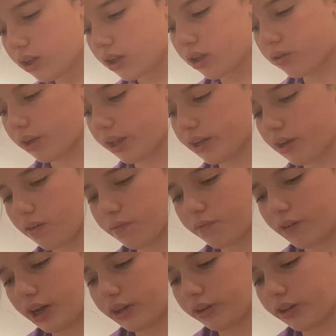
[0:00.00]
Okay, now
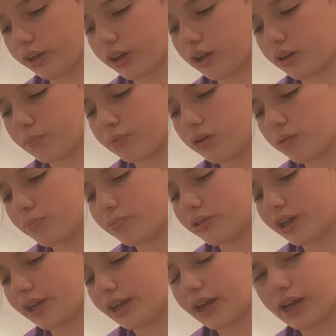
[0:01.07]
finally, an
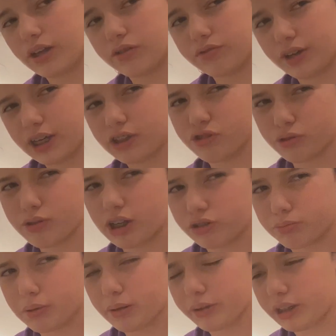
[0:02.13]
appropriate age range. You
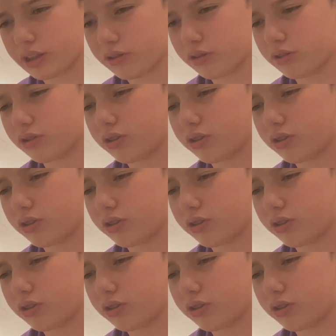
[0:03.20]
guys probably know this